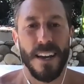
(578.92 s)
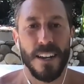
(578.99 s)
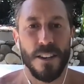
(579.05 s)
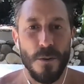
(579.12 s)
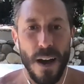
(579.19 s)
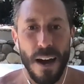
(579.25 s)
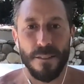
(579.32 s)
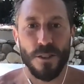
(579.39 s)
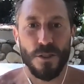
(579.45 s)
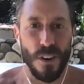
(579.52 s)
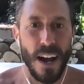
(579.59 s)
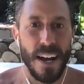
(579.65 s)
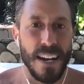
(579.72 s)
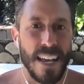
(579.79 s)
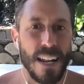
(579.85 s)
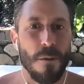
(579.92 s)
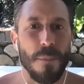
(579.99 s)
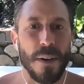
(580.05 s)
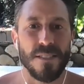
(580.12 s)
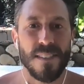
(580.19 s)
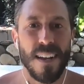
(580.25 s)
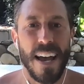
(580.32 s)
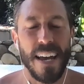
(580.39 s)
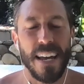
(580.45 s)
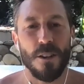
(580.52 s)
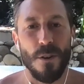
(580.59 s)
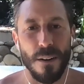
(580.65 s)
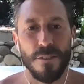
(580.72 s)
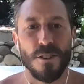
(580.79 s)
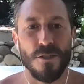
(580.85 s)
and you haven't tried an animal-based diet,
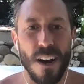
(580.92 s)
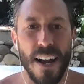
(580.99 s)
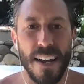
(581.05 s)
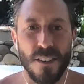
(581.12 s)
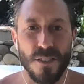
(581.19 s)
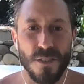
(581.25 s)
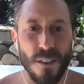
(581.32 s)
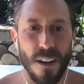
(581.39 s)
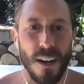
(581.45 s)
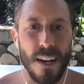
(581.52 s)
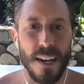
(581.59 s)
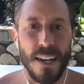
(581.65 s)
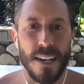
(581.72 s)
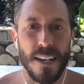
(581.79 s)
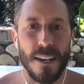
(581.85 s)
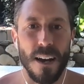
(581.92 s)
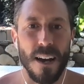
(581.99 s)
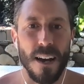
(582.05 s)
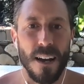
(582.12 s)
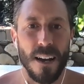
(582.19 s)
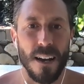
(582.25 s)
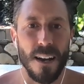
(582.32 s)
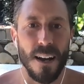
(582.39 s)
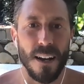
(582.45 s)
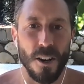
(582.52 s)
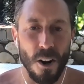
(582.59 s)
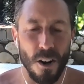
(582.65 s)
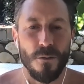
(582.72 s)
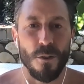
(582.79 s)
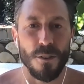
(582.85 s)
you haven't tried a, a, a
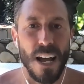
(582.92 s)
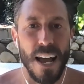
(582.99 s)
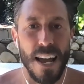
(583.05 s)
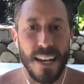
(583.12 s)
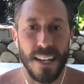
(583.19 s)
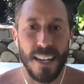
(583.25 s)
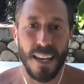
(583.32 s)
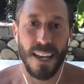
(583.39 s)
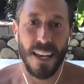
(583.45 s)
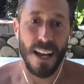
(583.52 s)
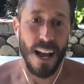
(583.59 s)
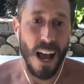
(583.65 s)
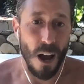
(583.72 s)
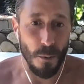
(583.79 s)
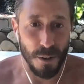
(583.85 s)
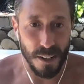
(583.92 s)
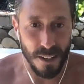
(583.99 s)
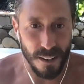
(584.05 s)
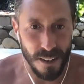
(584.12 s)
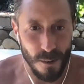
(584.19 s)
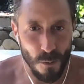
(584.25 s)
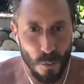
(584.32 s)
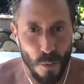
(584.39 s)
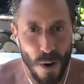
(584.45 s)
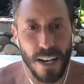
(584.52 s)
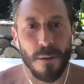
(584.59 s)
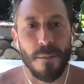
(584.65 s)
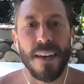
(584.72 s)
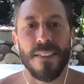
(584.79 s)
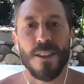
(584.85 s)
carnivore diet, I would
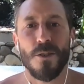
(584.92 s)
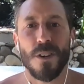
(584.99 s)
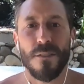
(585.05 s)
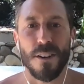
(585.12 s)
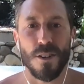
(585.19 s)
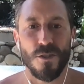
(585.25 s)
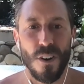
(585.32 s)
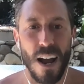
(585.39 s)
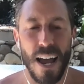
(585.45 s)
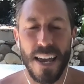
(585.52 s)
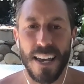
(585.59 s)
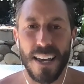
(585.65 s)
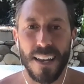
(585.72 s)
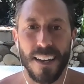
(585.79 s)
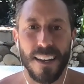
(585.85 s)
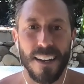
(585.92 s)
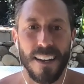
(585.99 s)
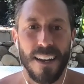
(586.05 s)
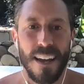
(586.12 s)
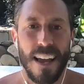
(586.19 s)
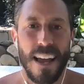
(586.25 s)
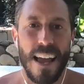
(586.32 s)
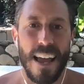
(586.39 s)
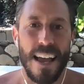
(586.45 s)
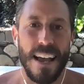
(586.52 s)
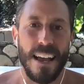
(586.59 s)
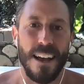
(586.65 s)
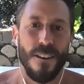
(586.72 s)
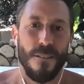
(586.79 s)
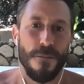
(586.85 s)
recommend that you give it a try.
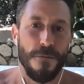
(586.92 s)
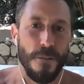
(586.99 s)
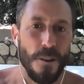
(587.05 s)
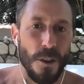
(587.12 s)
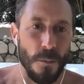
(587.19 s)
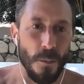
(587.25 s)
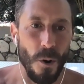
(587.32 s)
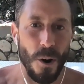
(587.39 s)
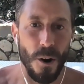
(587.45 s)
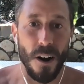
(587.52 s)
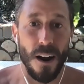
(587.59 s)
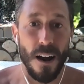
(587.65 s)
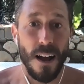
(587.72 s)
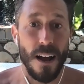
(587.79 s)
Furthermore,